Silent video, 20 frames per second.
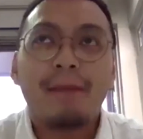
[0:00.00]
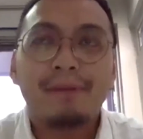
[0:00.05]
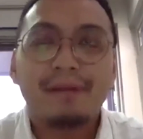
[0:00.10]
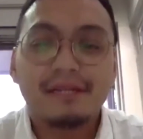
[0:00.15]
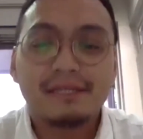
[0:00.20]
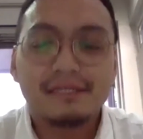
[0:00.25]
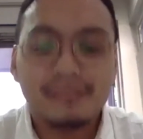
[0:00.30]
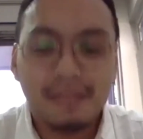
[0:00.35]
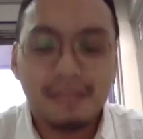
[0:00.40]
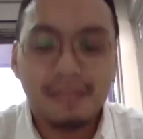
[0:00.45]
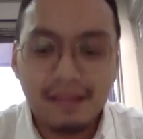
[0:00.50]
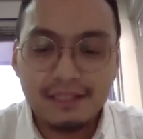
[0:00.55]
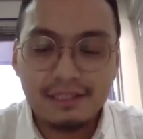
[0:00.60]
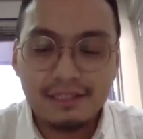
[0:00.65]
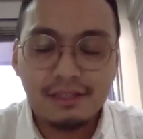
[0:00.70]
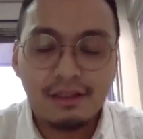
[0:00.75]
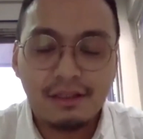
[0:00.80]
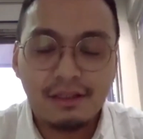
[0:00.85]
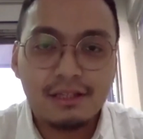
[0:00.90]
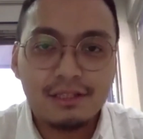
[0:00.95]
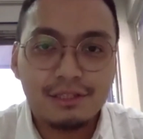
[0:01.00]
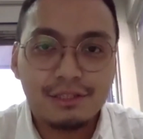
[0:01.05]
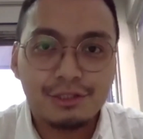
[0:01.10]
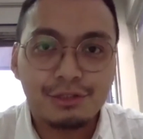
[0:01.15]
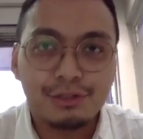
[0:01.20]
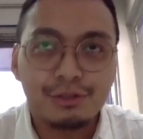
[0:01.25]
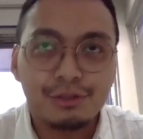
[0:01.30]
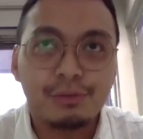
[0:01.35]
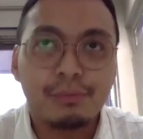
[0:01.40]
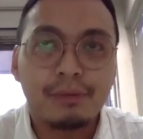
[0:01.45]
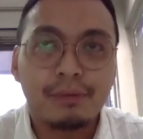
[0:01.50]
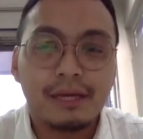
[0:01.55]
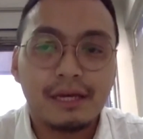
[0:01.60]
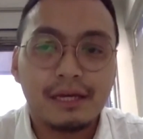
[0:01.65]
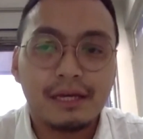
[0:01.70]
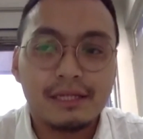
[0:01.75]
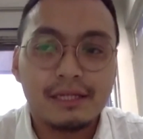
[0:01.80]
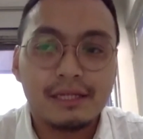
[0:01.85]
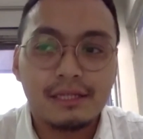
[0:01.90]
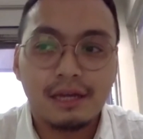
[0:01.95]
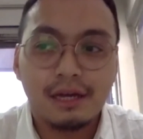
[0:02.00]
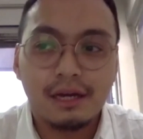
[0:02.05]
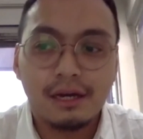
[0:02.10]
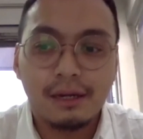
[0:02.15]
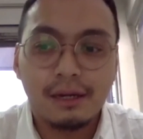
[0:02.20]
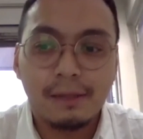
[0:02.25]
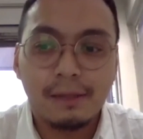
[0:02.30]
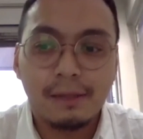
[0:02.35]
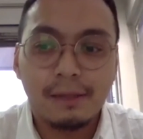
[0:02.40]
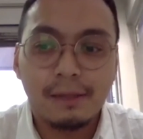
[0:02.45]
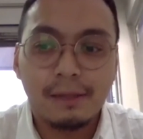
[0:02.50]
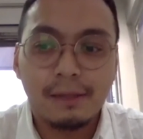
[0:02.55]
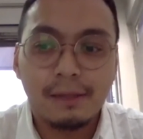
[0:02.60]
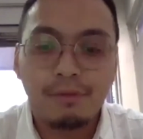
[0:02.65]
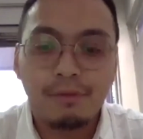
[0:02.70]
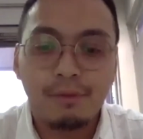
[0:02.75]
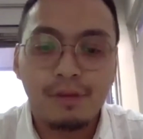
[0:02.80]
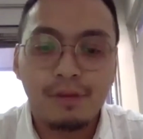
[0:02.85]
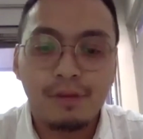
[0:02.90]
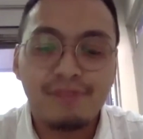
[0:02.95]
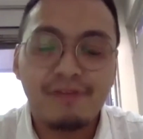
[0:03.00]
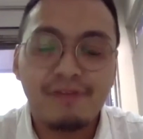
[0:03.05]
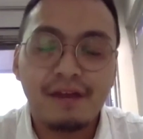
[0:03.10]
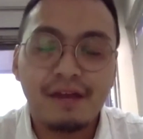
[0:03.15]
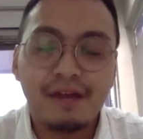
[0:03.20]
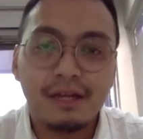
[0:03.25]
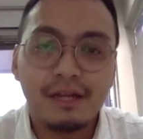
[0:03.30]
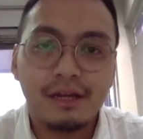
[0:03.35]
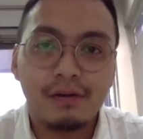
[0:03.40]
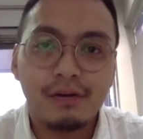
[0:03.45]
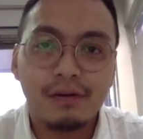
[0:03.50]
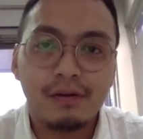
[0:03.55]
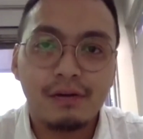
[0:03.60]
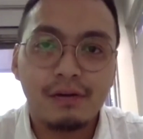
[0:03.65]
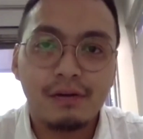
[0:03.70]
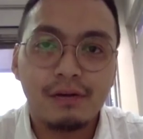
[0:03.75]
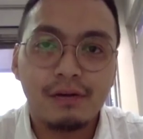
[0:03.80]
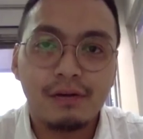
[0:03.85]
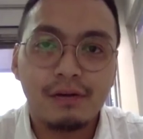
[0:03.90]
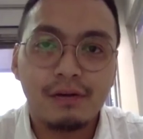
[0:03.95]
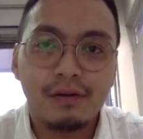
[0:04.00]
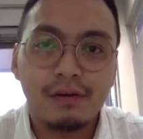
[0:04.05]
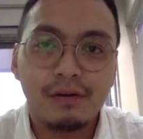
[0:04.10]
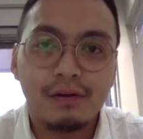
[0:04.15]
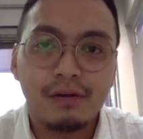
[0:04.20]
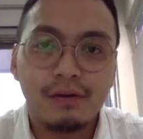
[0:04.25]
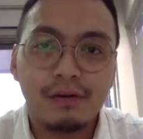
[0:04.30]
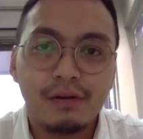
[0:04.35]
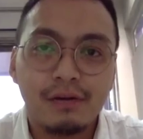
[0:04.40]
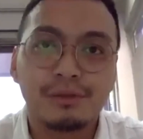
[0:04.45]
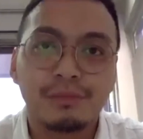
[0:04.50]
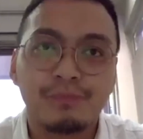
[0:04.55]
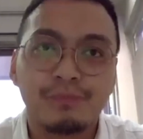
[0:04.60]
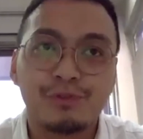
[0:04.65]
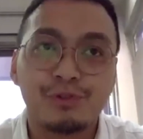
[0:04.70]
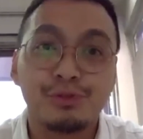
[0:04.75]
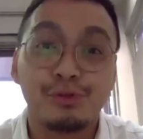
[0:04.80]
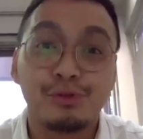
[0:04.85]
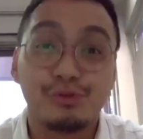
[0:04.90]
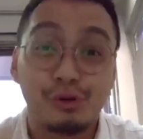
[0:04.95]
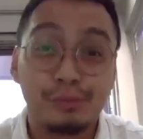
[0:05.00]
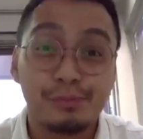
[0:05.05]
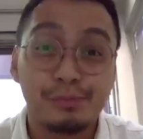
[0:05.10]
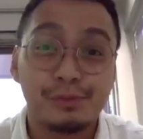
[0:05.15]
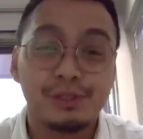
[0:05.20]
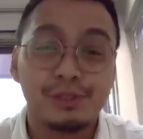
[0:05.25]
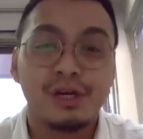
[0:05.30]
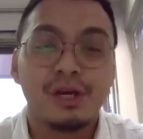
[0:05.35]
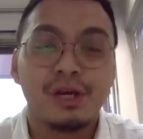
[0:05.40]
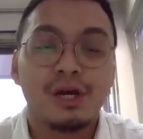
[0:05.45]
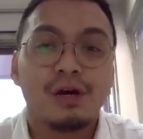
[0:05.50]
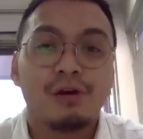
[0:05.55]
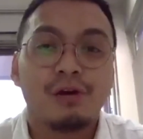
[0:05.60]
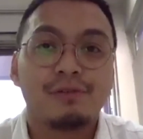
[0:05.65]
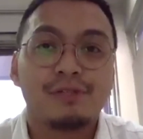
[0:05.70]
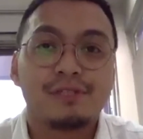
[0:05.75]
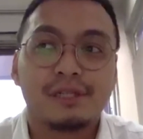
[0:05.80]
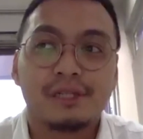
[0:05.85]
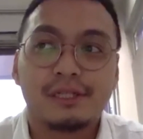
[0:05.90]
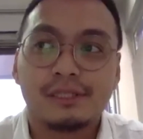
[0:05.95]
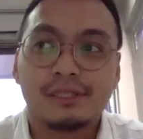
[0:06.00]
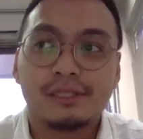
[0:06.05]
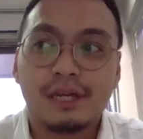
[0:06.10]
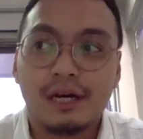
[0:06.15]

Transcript: is that's true, because we divided our market into two groups, which is